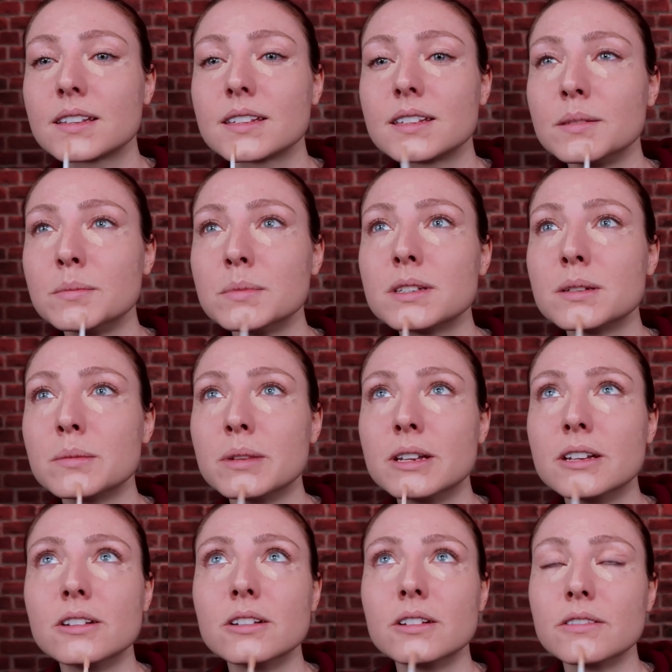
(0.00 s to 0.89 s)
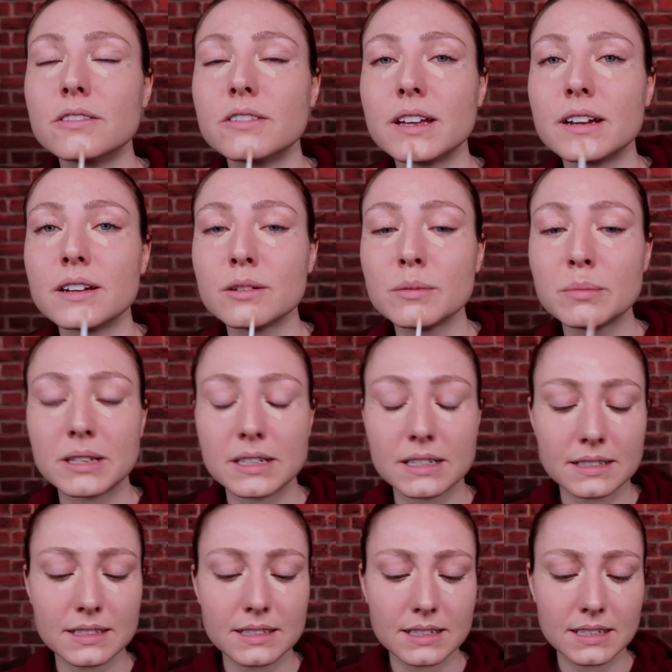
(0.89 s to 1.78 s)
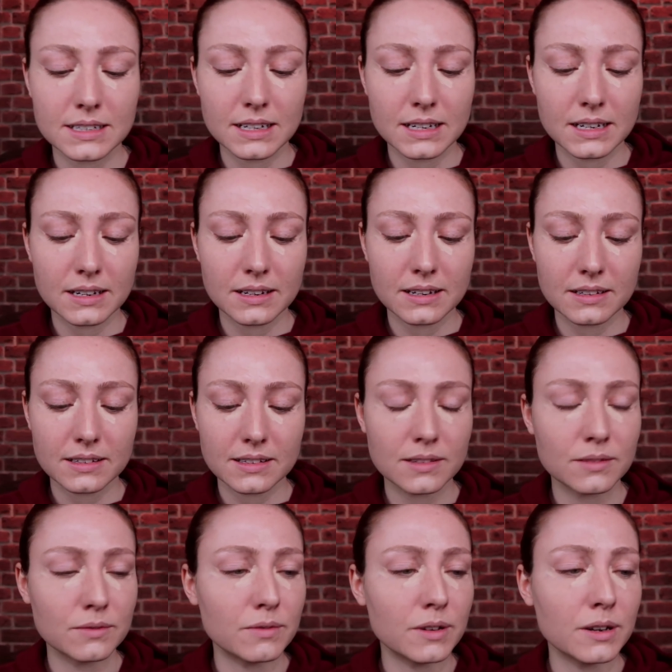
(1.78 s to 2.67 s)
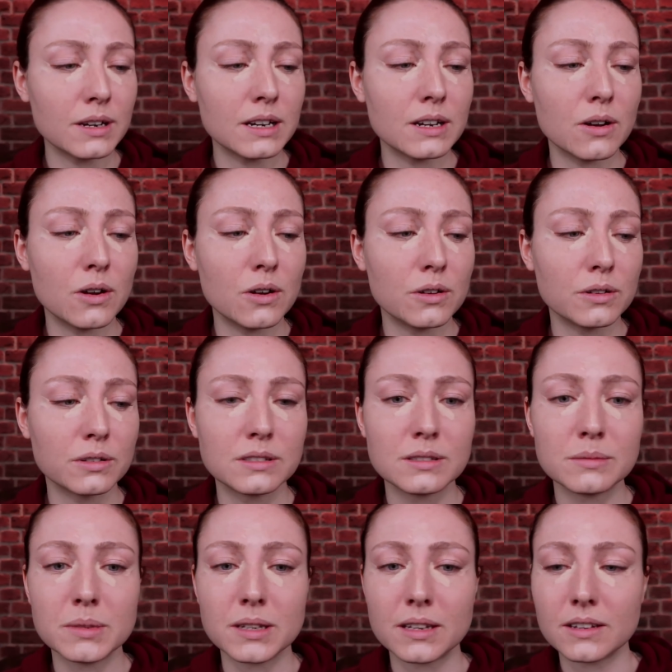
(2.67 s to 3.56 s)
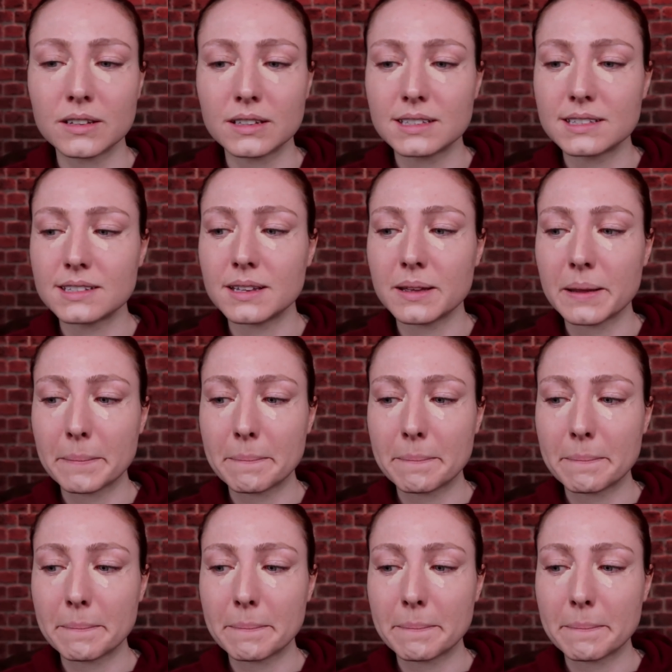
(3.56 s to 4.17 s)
Seems to be a lot of airplanes today, and it's very odd because